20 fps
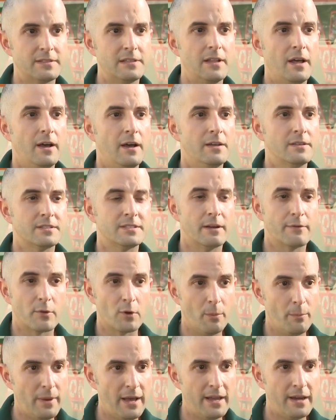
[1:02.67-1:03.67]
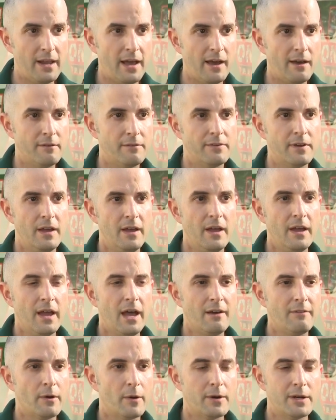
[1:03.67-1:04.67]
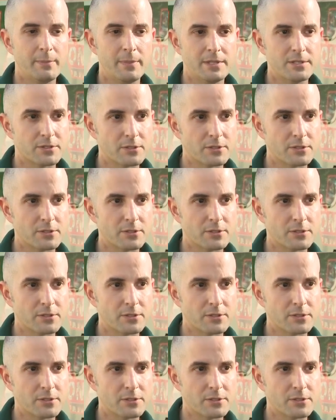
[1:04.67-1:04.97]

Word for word: uh, several men have have already been